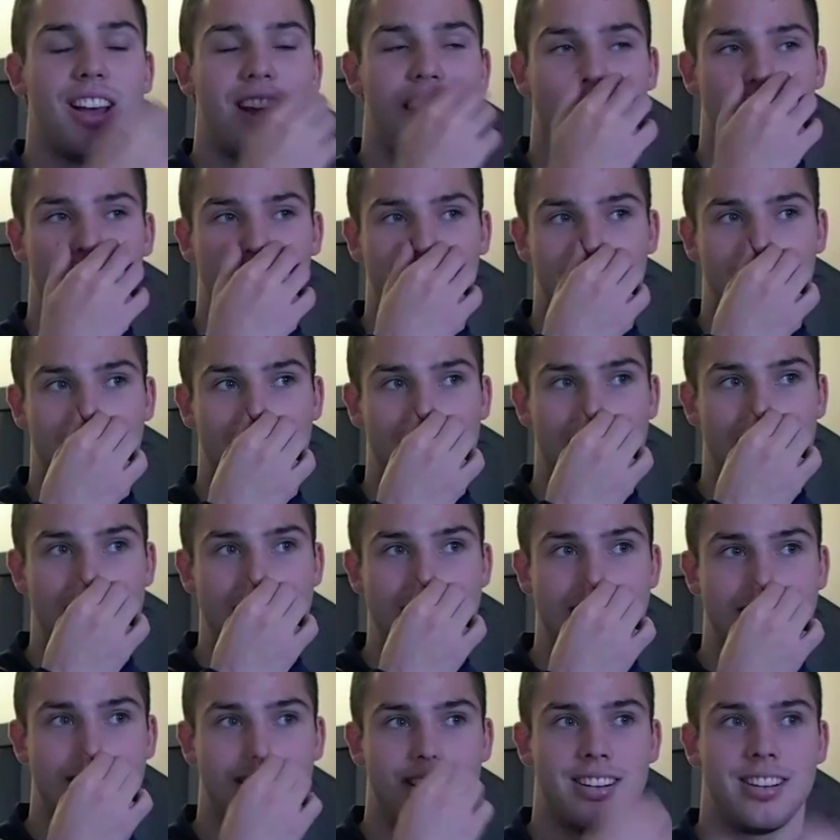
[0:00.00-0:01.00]
and my
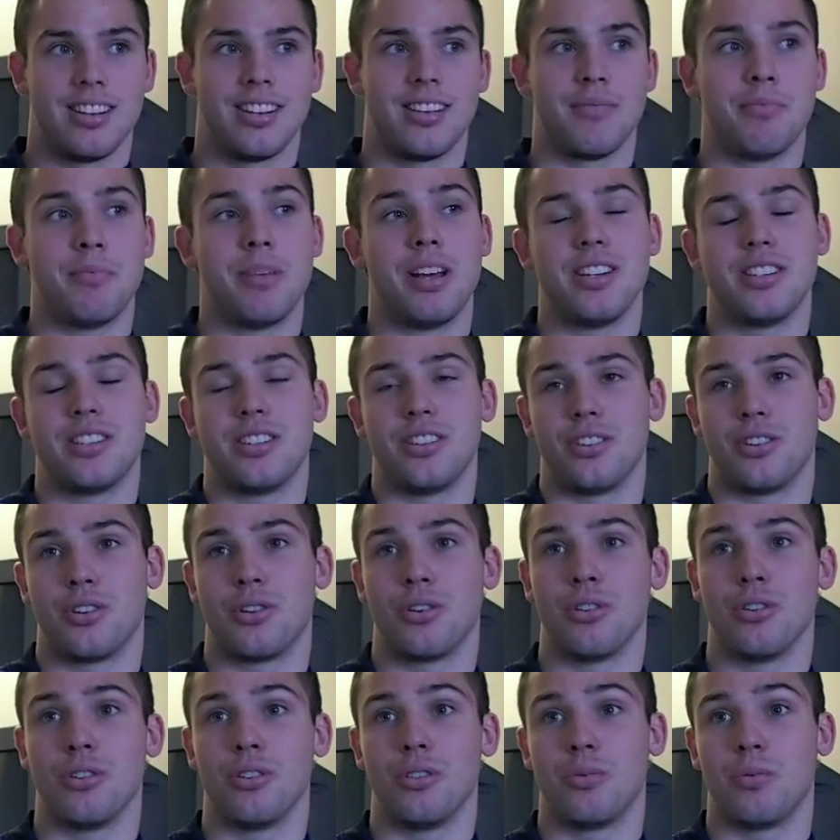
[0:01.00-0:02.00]
agent mentioned
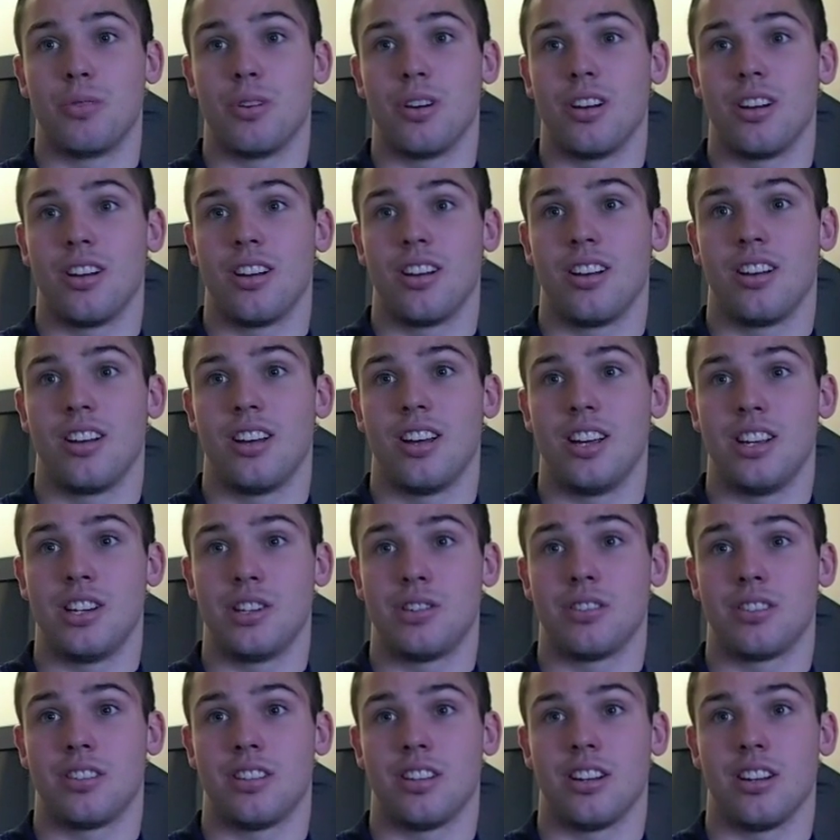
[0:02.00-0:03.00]
Crewe were
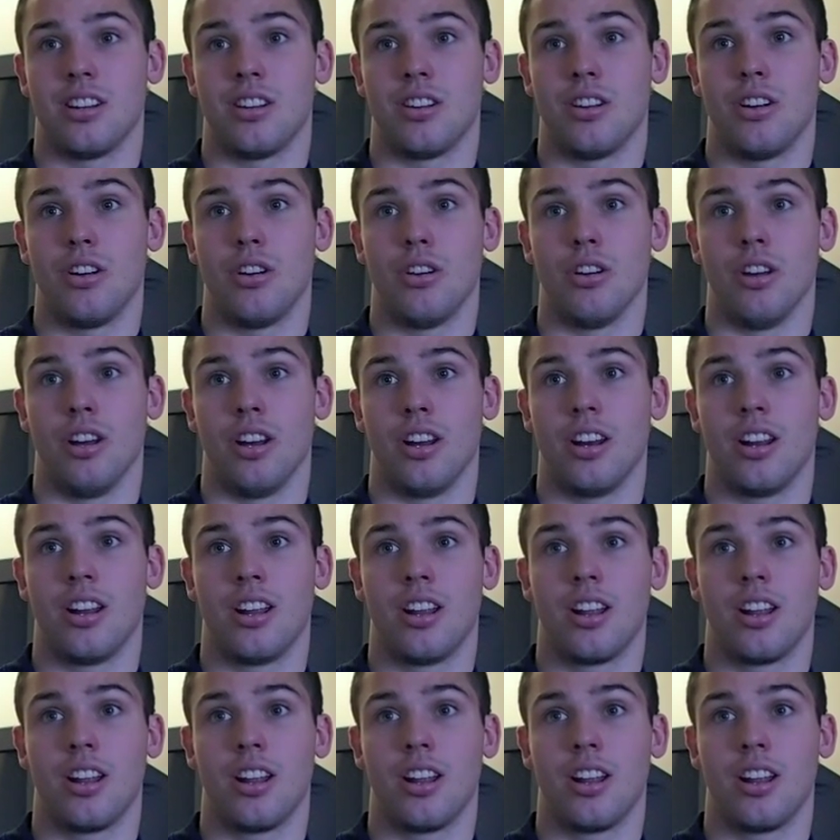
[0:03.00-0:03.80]
interested in loan,